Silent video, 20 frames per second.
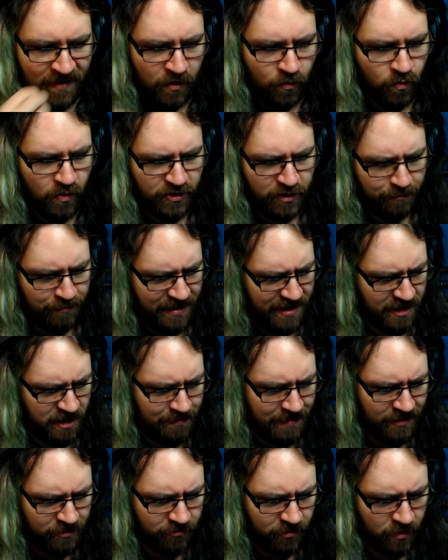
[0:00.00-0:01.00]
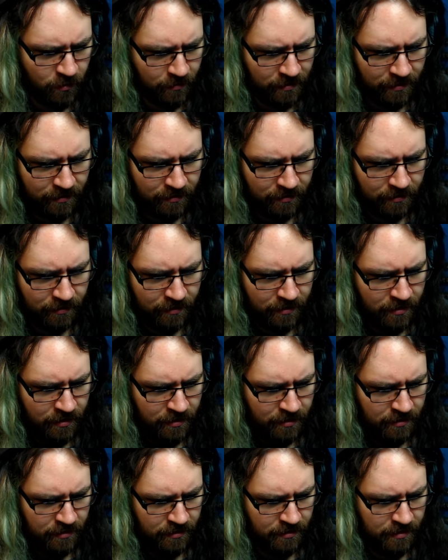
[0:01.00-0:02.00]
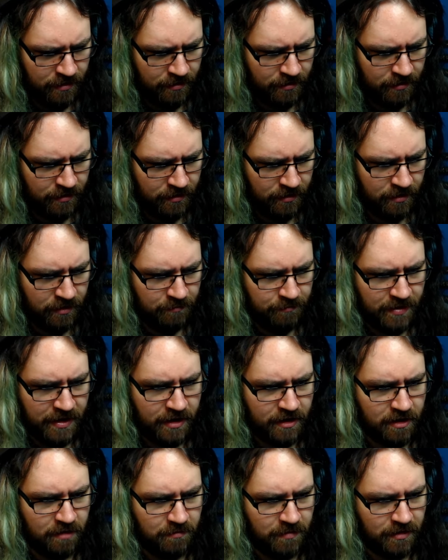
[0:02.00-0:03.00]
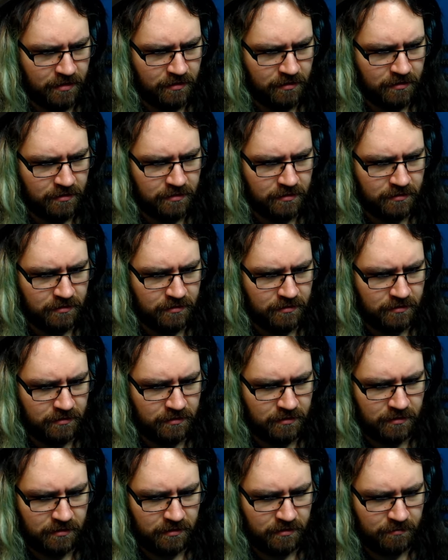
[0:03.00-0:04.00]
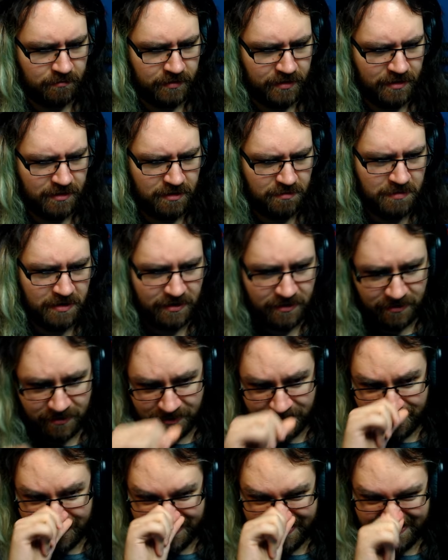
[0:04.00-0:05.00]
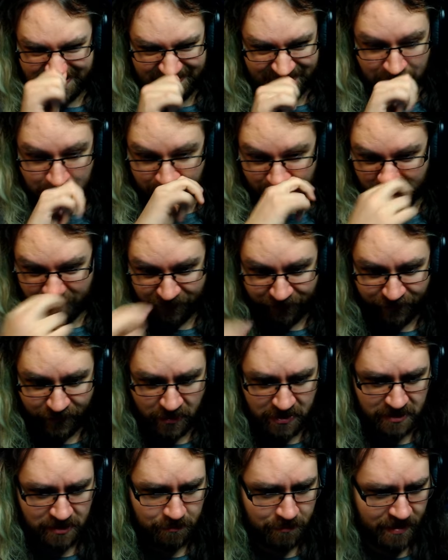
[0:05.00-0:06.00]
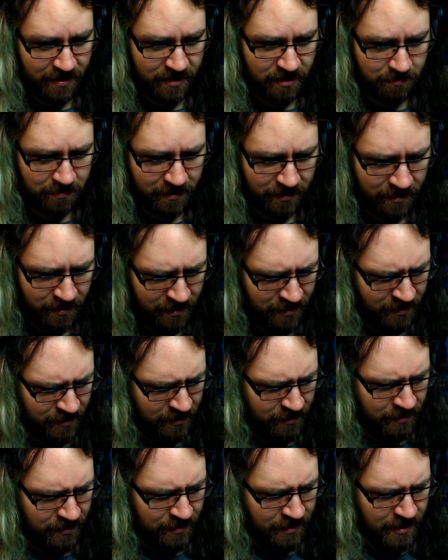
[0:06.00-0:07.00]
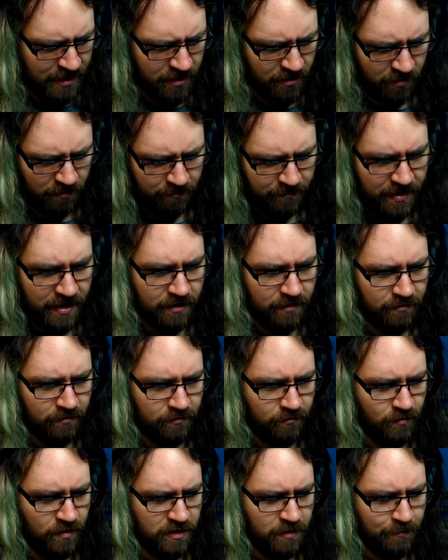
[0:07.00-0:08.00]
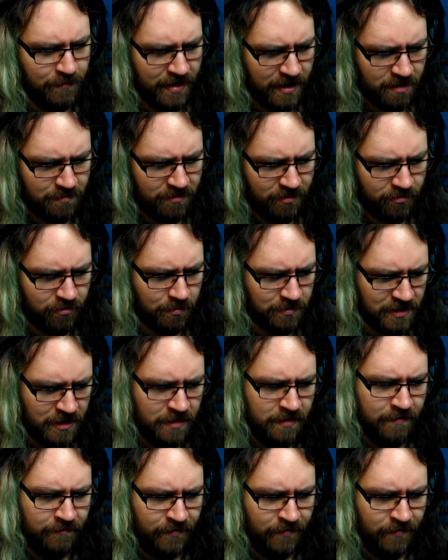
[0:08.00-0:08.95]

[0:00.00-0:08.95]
odds. With the bear commander. Uh, bear commander. Bear commander? The fuck is a bear commander? Hang on, bear, with the bear commander comes.